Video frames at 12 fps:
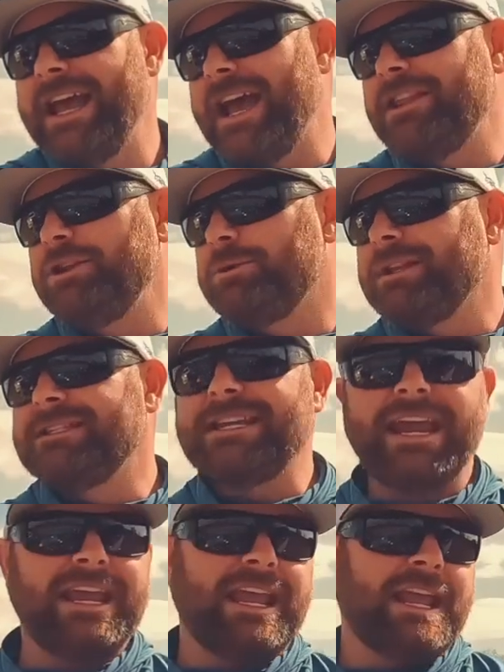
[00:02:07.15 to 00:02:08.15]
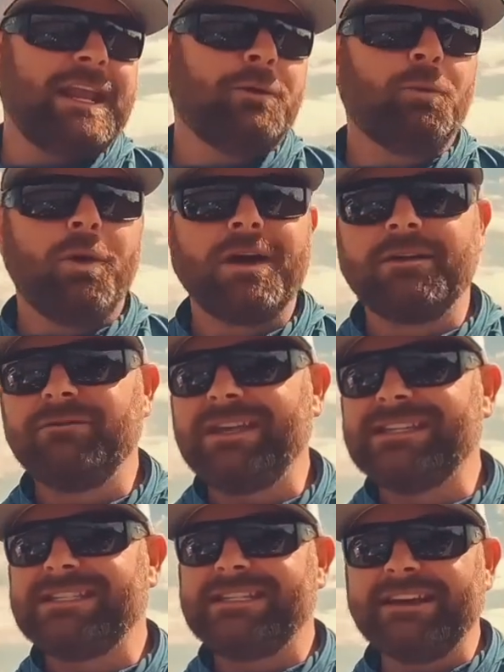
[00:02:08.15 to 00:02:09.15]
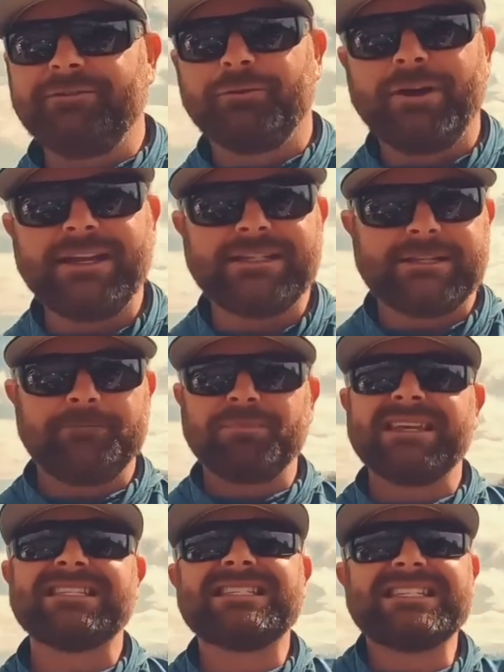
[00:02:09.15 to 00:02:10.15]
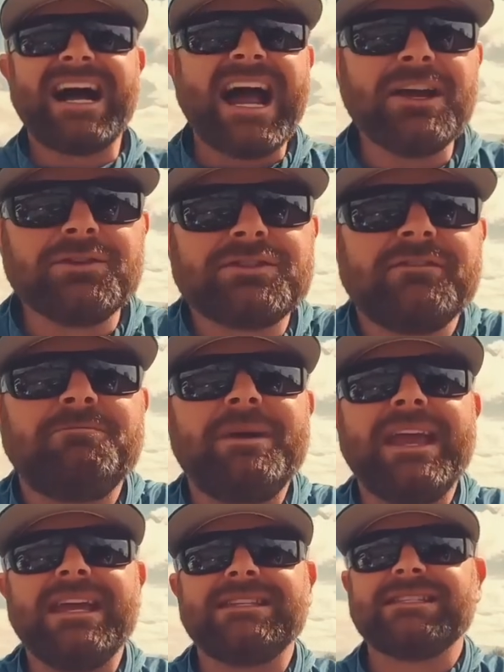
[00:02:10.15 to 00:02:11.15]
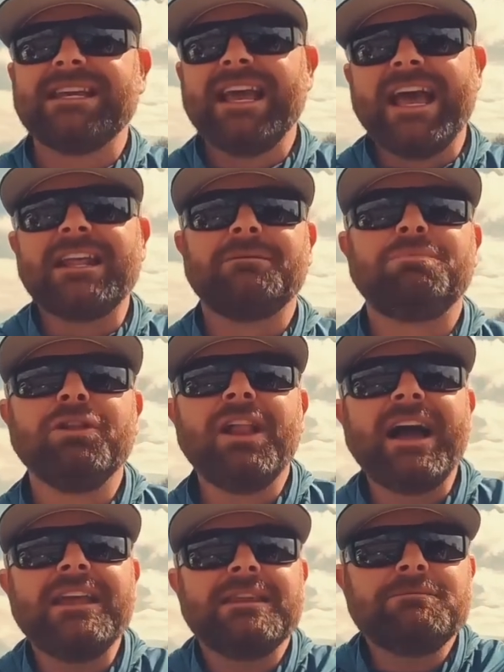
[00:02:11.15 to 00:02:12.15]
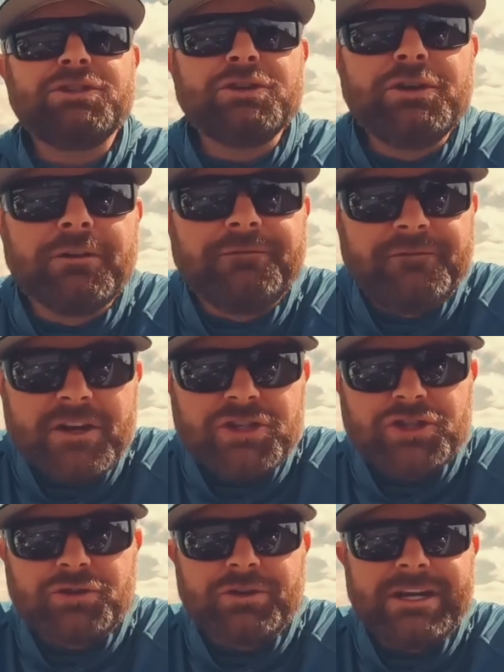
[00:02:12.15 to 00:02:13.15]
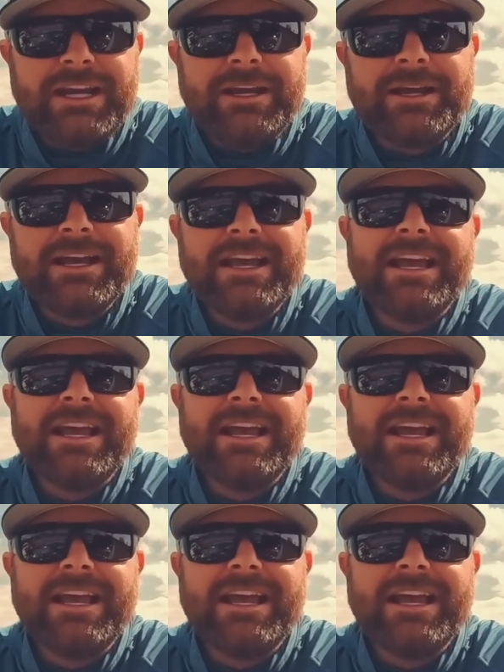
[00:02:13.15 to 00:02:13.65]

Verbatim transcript: and then you could take any one of these different styles of baits and apply them to your fishery